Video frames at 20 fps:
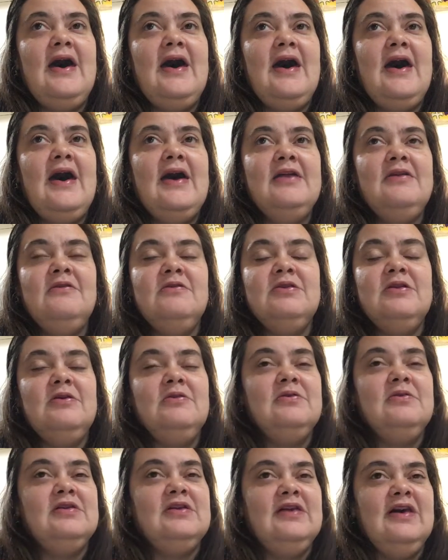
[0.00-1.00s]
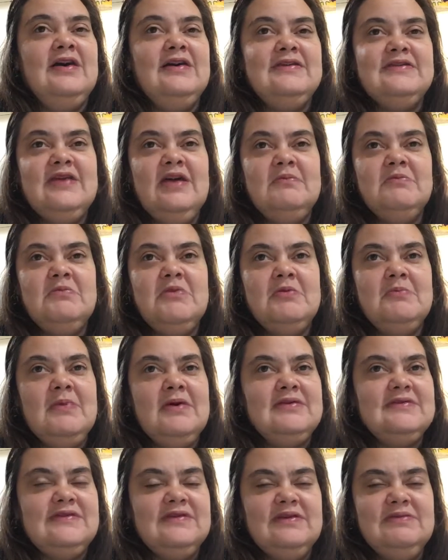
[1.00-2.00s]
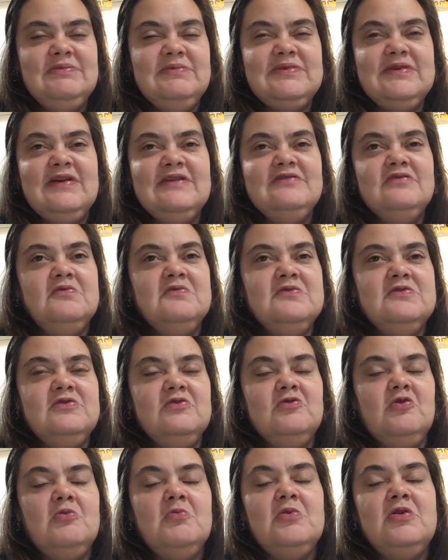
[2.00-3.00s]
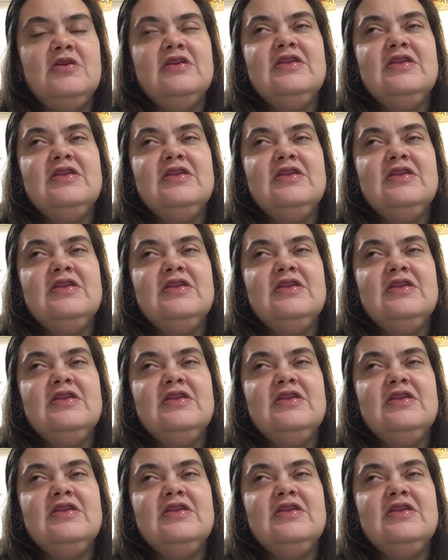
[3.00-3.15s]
I don't know the last time that my sleep schedule was normal,